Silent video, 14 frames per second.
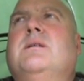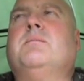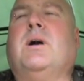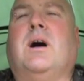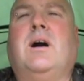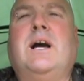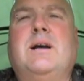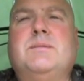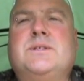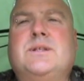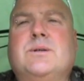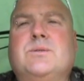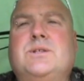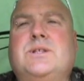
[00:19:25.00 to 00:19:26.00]
but I am
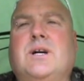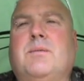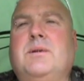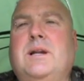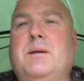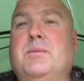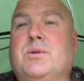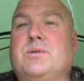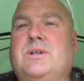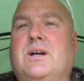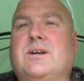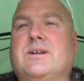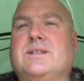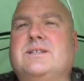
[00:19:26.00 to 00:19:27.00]
still sharpening them hooks,
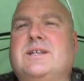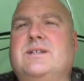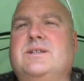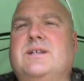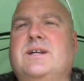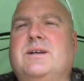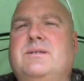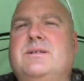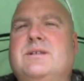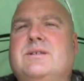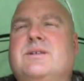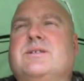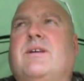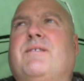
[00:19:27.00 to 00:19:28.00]
like I said, you know,
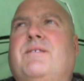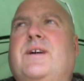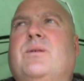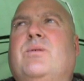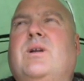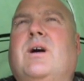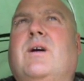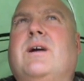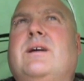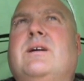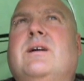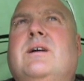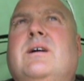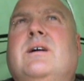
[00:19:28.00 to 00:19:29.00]
because I feel
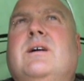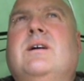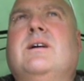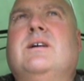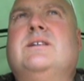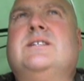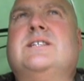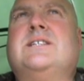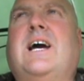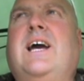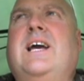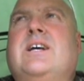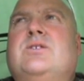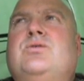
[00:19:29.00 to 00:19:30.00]
like just
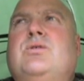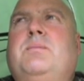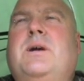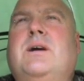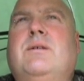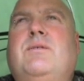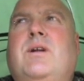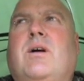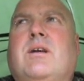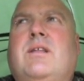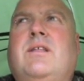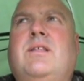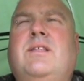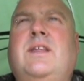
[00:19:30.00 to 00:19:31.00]
that extra bit of like
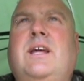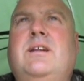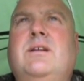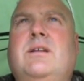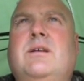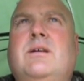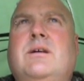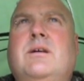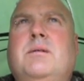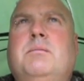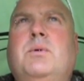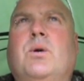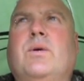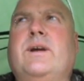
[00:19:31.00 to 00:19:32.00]
thin
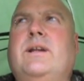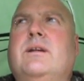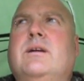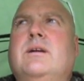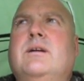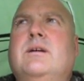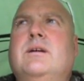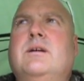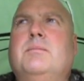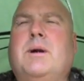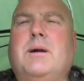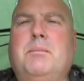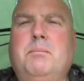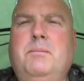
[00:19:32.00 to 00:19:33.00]
point,
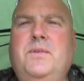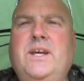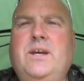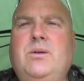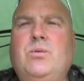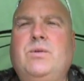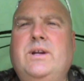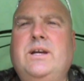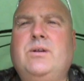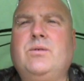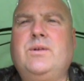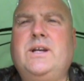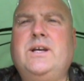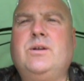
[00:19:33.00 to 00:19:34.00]
but needle
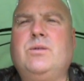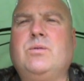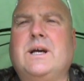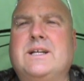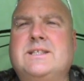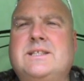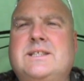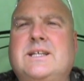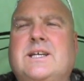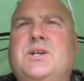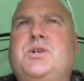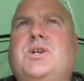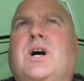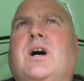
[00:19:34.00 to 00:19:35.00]
and
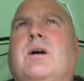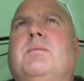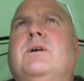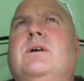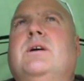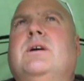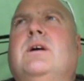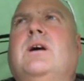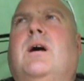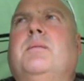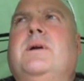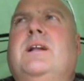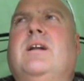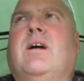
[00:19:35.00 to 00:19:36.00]
sticky sharp. I
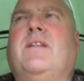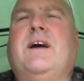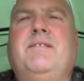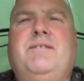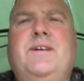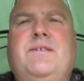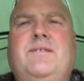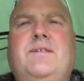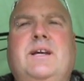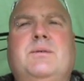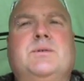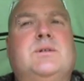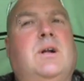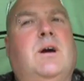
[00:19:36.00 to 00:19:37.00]
mean, like that 50,
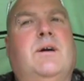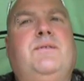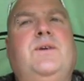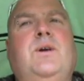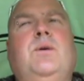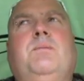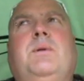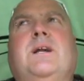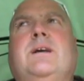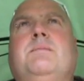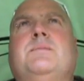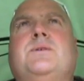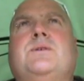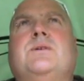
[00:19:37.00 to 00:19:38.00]
it was like a few
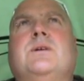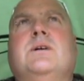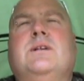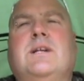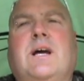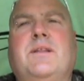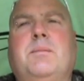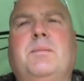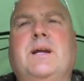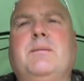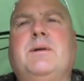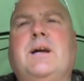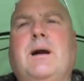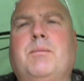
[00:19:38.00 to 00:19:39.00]
bleeps, another
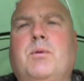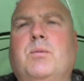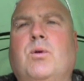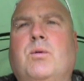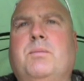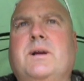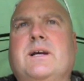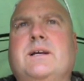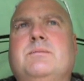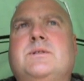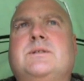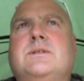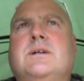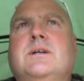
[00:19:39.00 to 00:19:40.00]
bleep, couple more
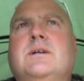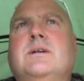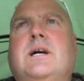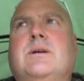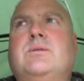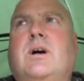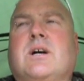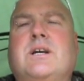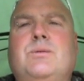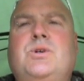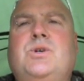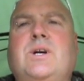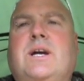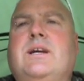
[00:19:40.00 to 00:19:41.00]
bleeps. It's like it was
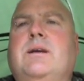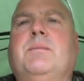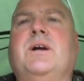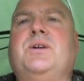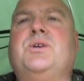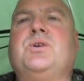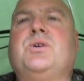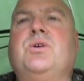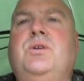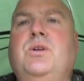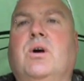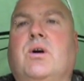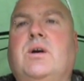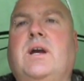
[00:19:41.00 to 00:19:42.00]
shaking, but it just could
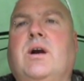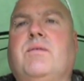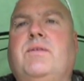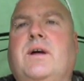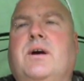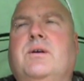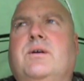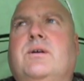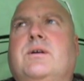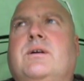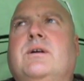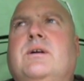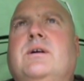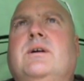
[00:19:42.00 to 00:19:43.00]
not get off that
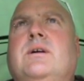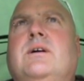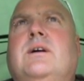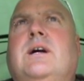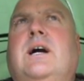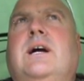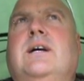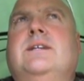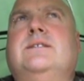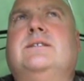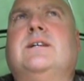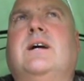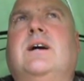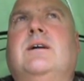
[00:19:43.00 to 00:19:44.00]
hook,
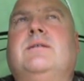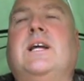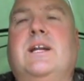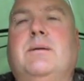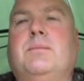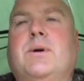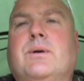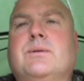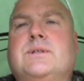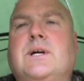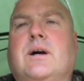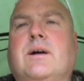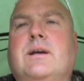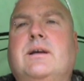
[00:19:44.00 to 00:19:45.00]
and then it pulled
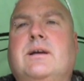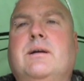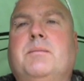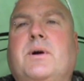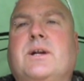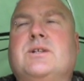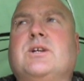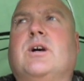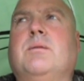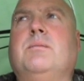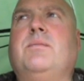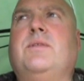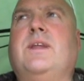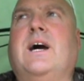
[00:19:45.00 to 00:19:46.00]
tight, and by the
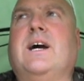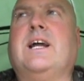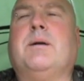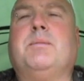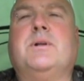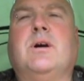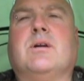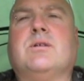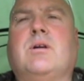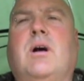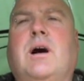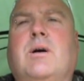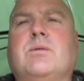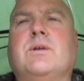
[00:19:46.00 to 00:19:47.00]
time that had happened, I'd
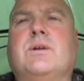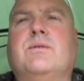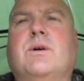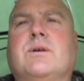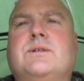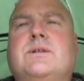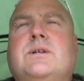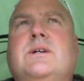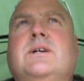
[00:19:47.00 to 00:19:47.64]
got hold of the rod.